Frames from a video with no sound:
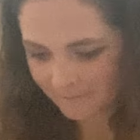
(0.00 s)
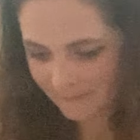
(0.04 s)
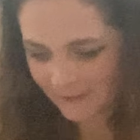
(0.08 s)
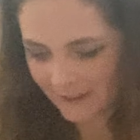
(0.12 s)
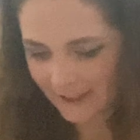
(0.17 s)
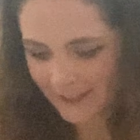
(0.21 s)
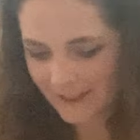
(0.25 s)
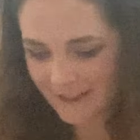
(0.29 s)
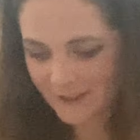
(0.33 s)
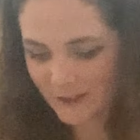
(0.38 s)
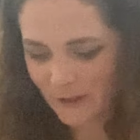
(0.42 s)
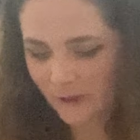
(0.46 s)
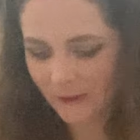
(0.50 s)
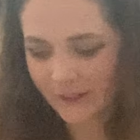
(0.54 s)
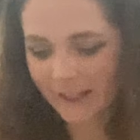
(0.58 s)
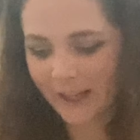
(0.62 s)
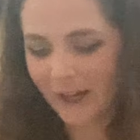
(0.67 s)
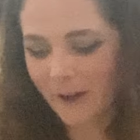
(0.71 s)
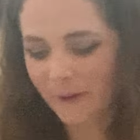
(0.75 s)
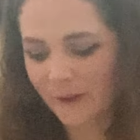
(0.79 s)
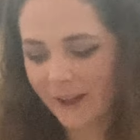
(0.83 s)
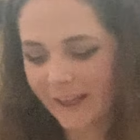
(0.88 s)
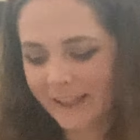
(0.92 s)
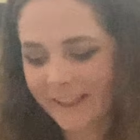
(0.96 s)
It's called
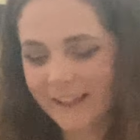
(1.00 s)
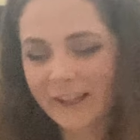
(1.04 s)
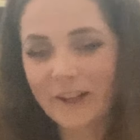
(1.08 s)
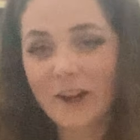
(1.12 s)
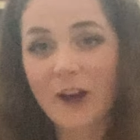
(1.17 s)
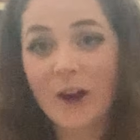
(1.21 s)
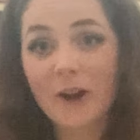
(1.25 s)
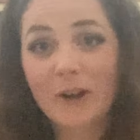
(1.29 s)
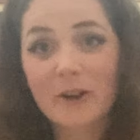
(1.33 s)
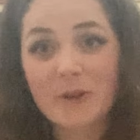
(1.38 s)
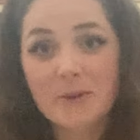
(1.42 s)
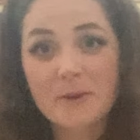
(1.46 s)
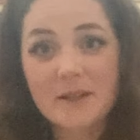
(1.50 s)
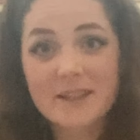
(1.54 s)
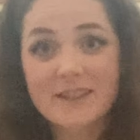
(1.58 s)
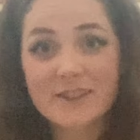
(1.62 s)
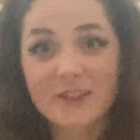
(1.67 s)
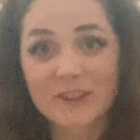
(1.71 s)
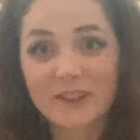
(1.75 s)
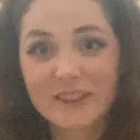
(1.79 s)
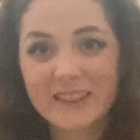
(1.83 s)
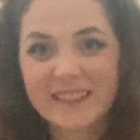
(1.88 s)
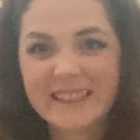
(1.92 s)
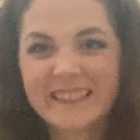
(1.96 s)
How Haley Got Her
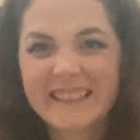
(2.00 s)
Whistle.